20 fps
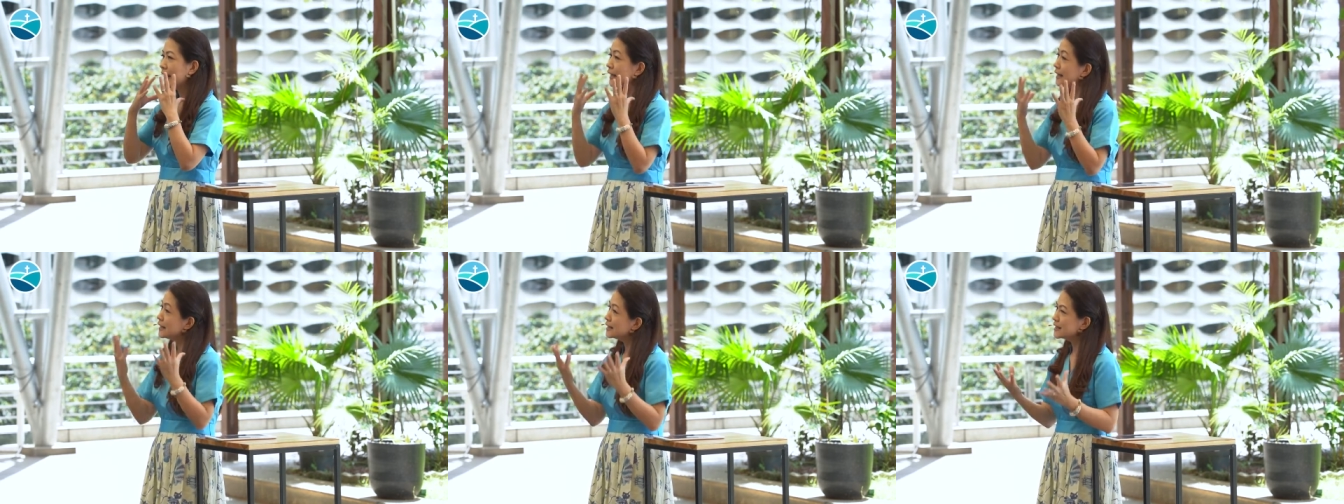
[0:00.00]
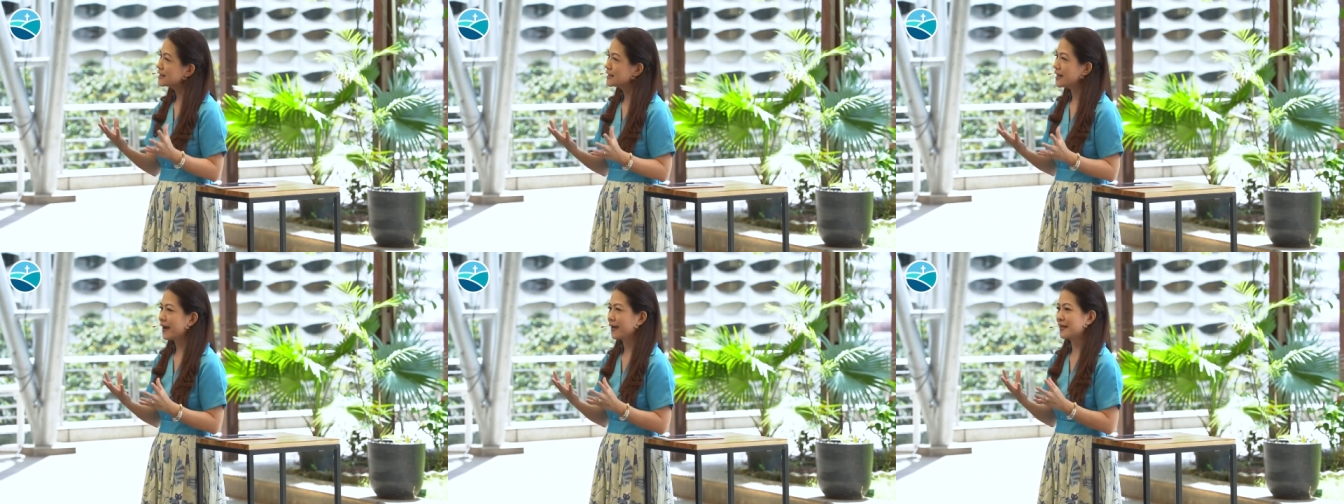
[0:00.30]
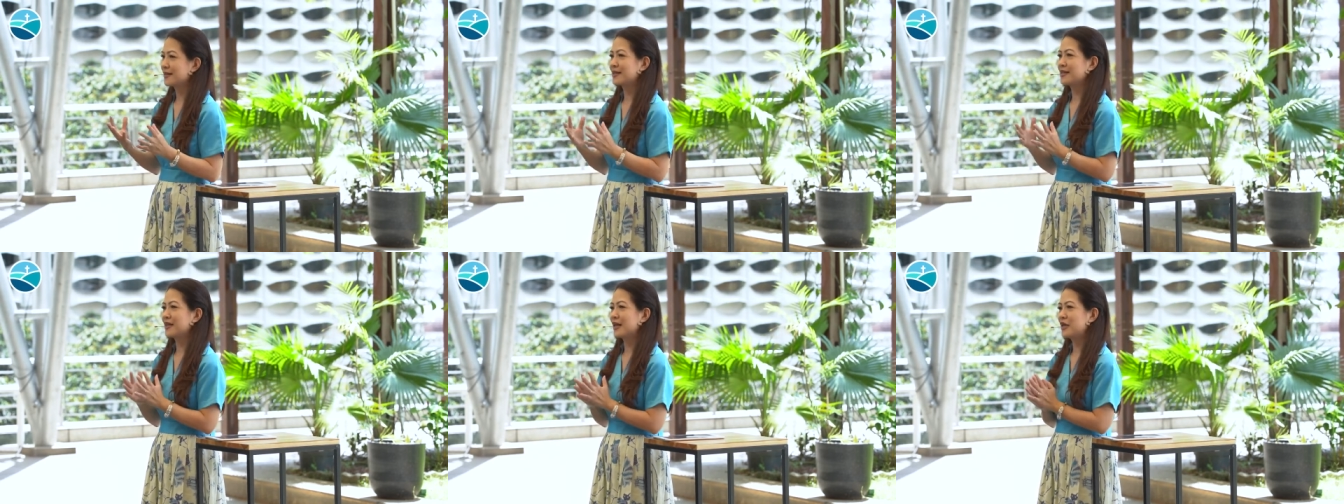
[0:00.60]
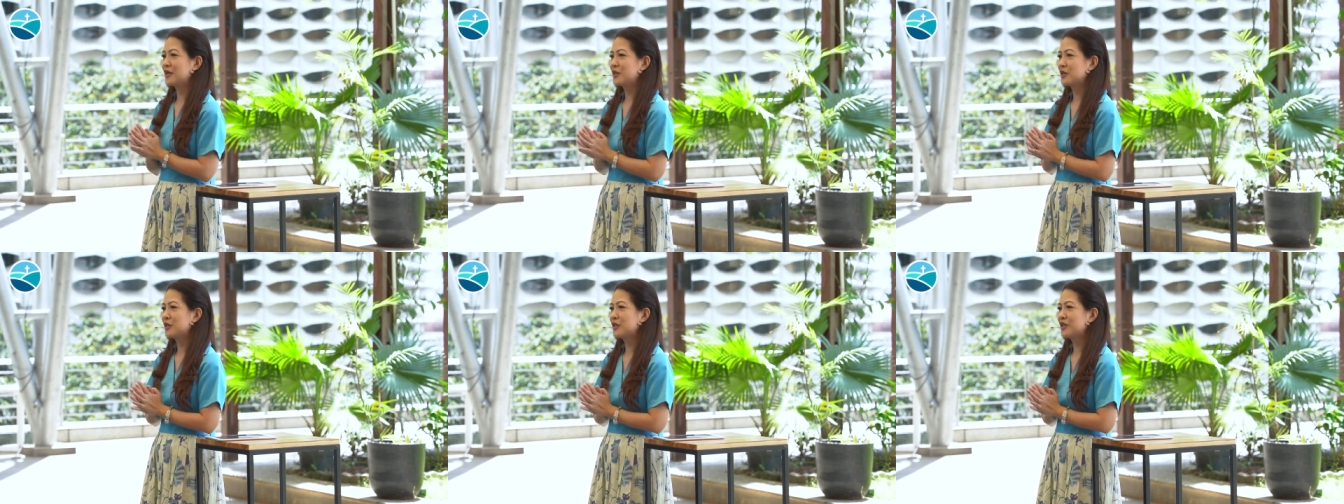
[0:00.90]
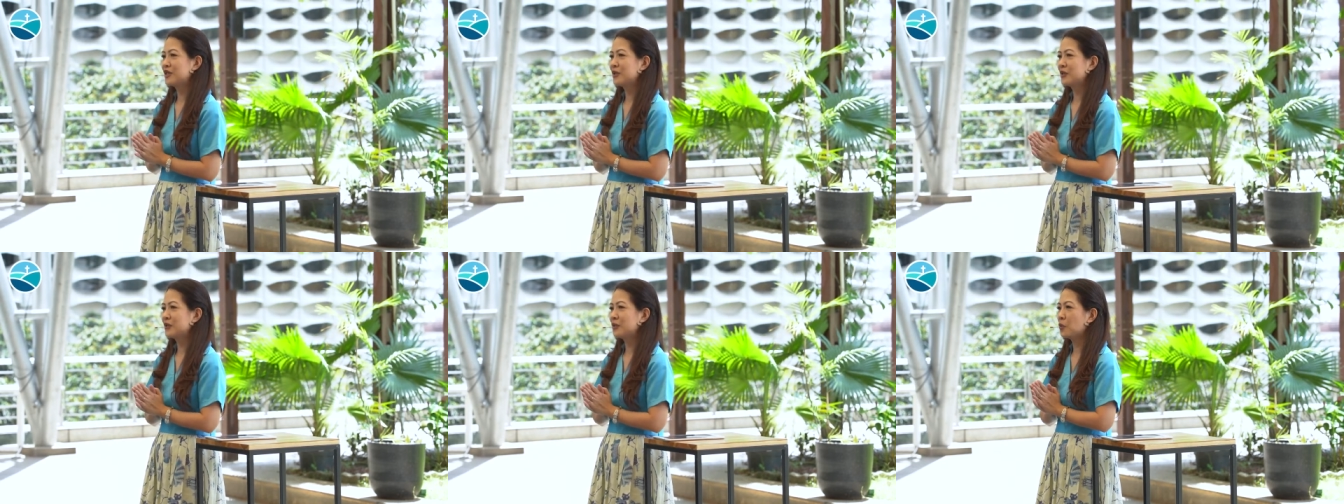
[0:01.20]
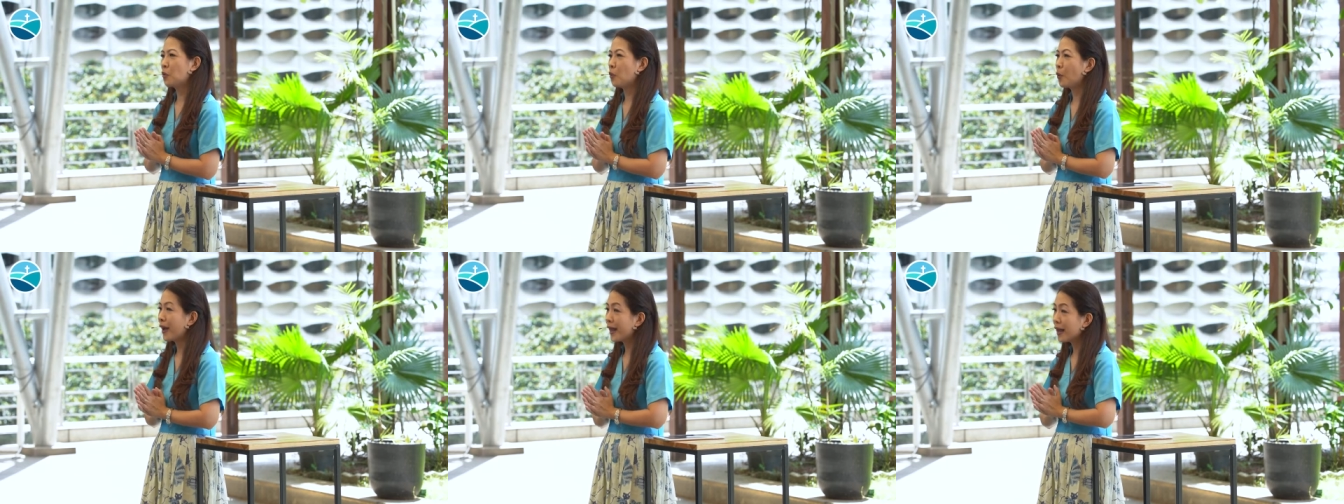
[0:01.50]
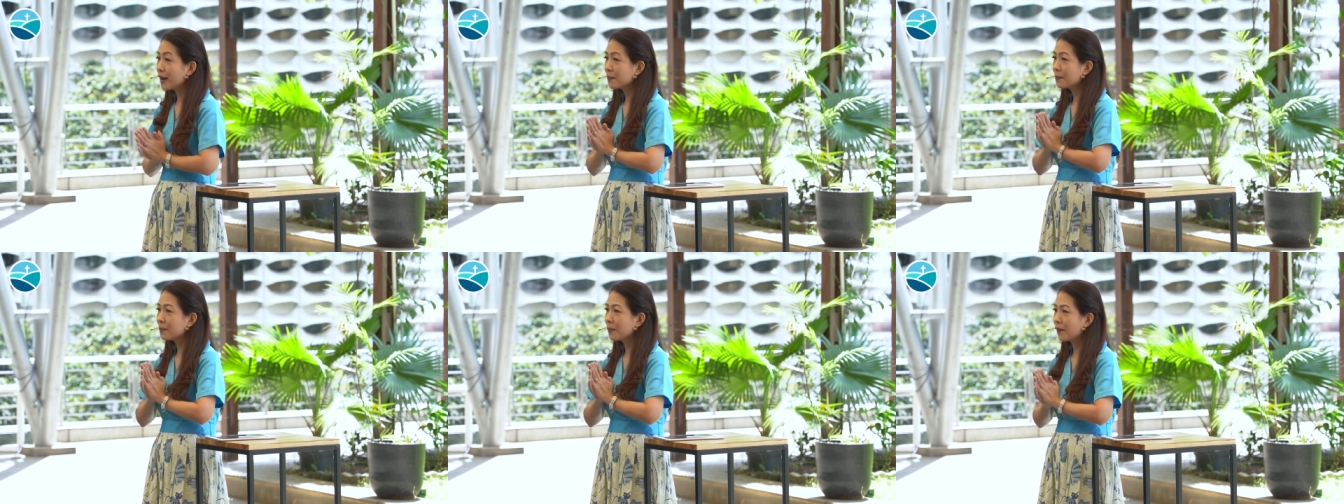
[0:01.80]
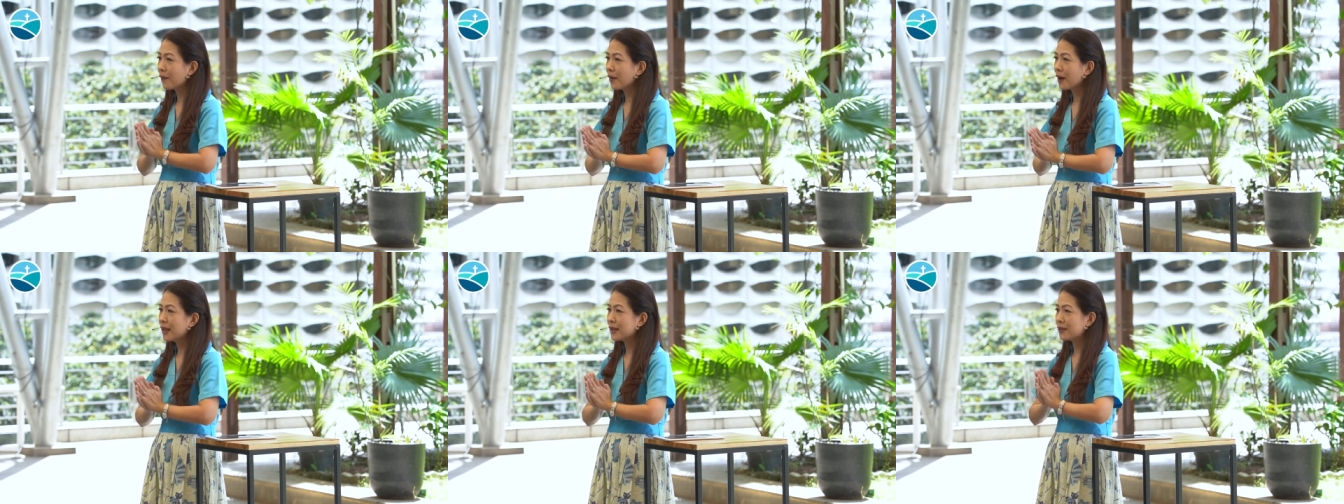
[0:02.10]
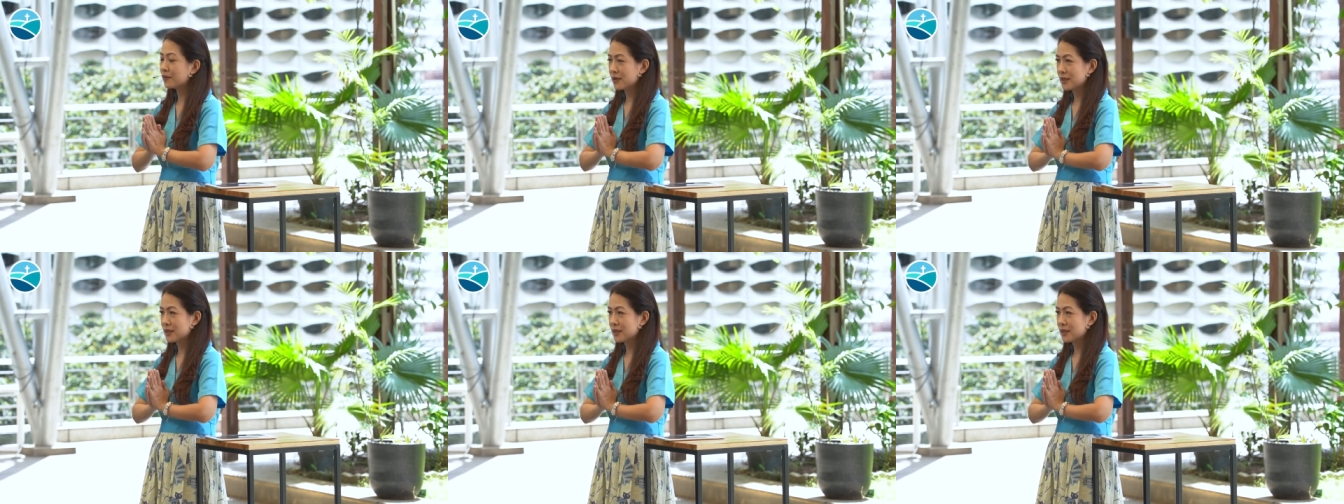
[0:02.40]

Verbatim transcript: insights into where pride